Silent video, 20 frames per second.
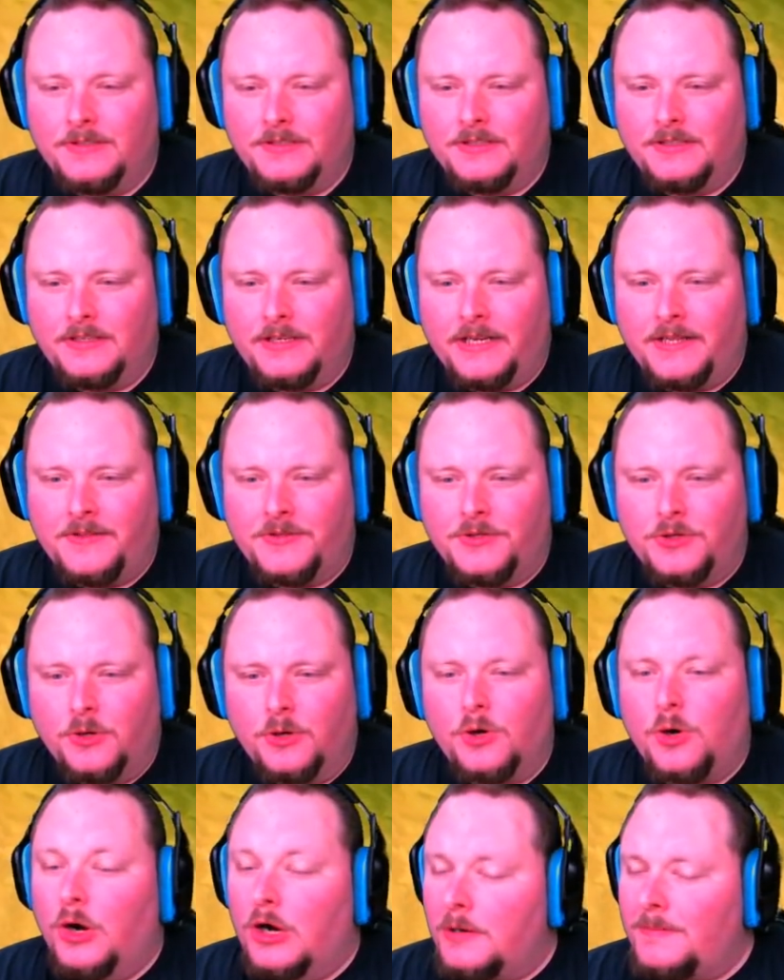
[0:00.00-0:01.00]
And the
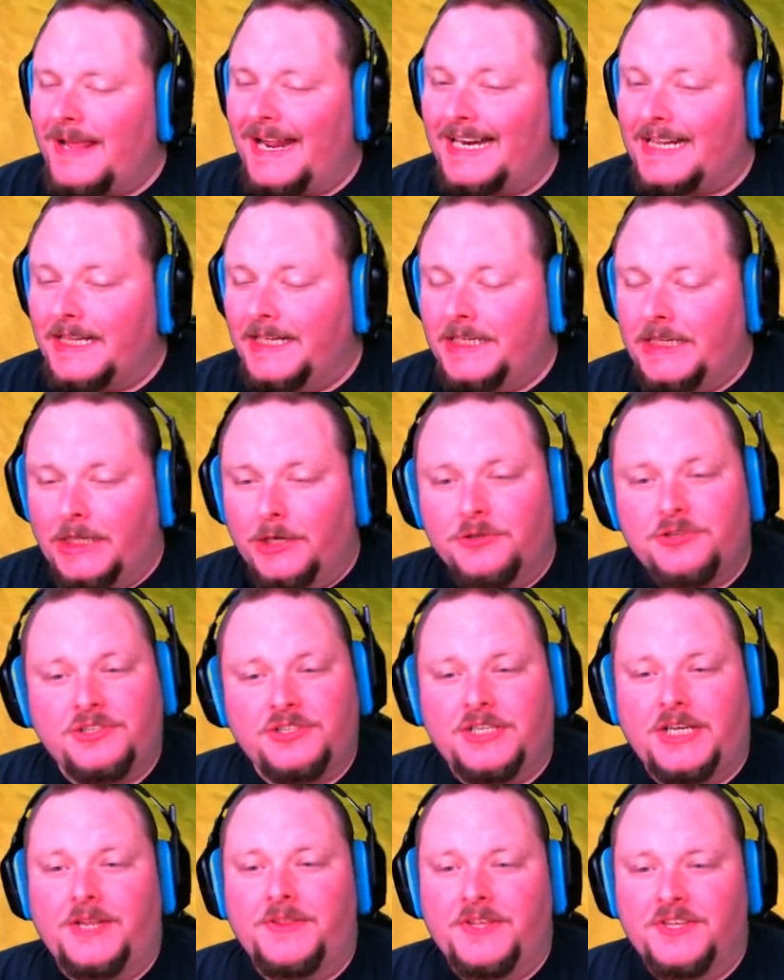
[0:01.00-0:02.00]
door automatically closes
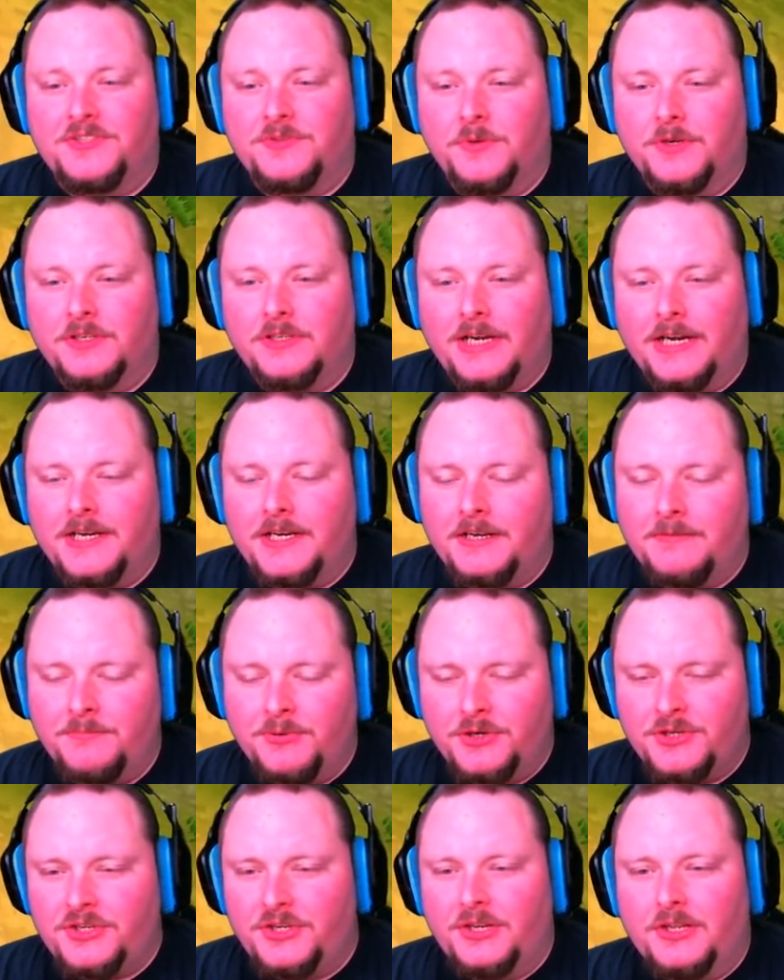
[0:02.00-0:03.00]
on this one. I didn't
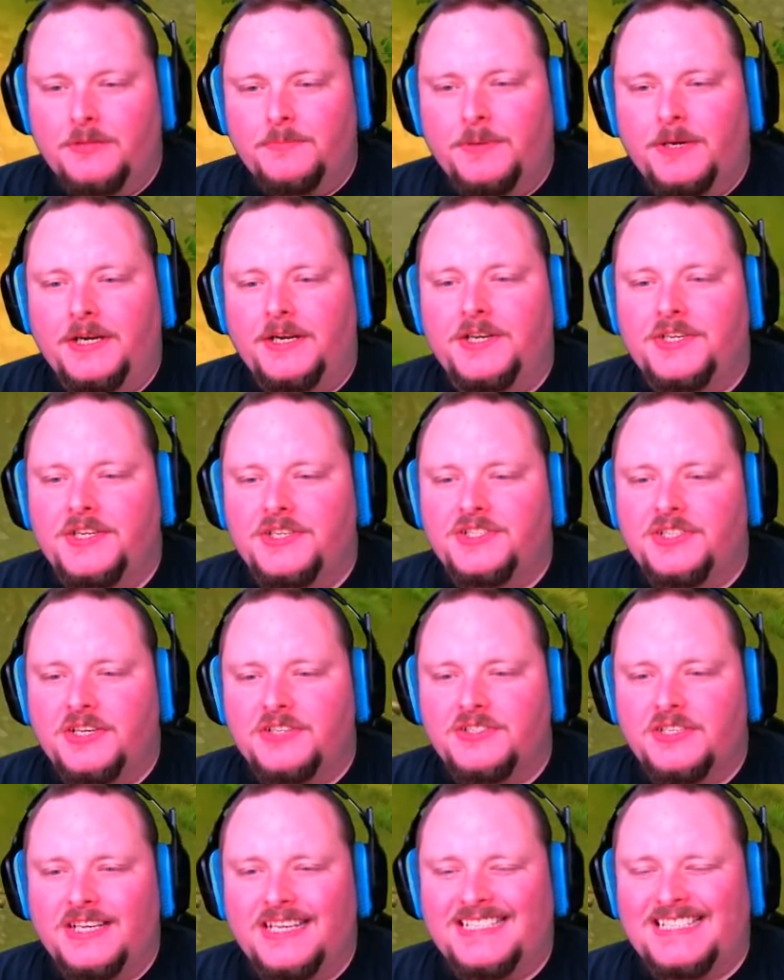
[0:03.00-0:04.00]
push another button, it just
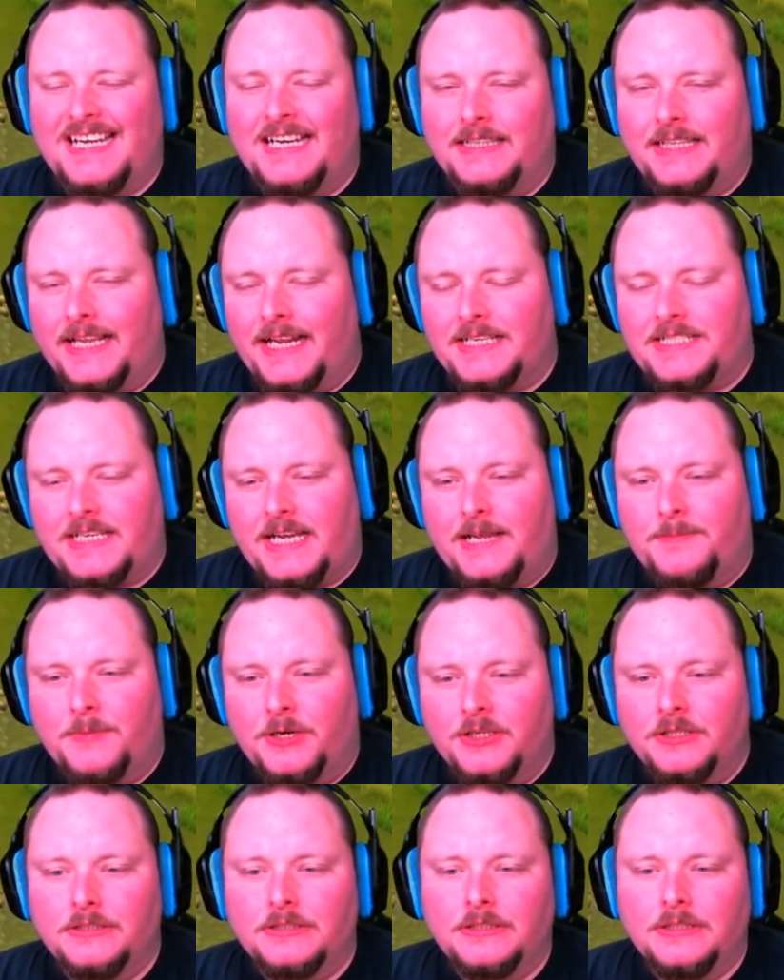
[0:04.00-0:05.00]
does it. It's on like a timer.